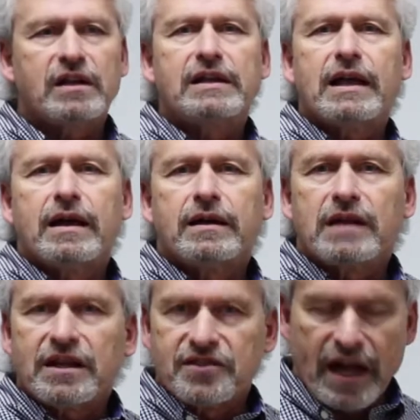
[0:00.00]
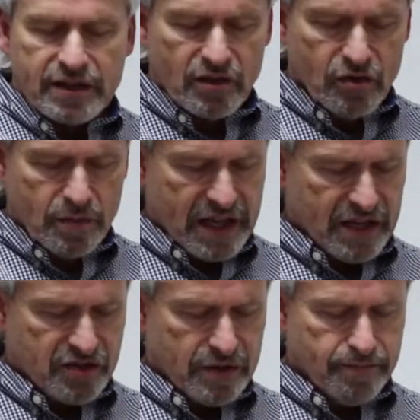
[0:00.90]
an, uh, a dot
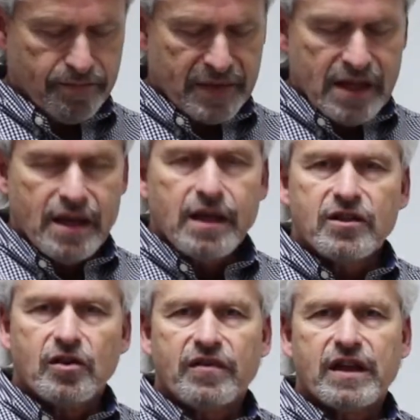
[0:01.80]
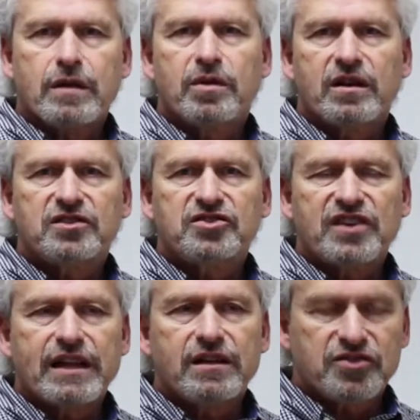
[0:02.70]
illumination. They're available in a
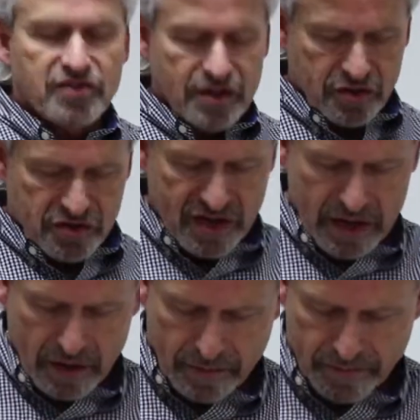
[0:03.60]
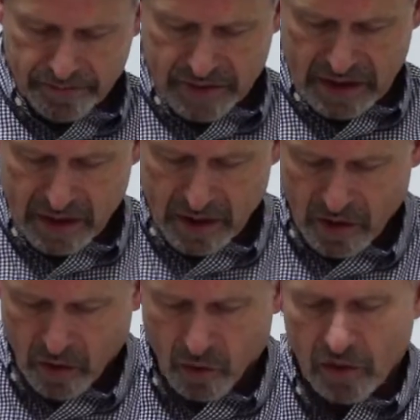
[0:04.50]
stainless steel shell
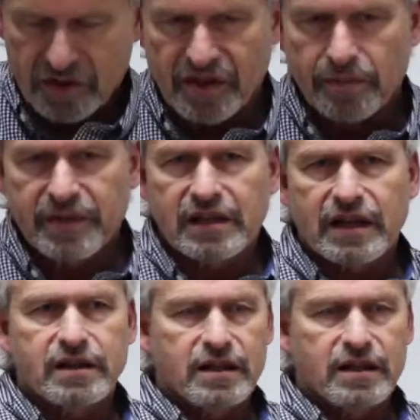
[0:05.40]
or something like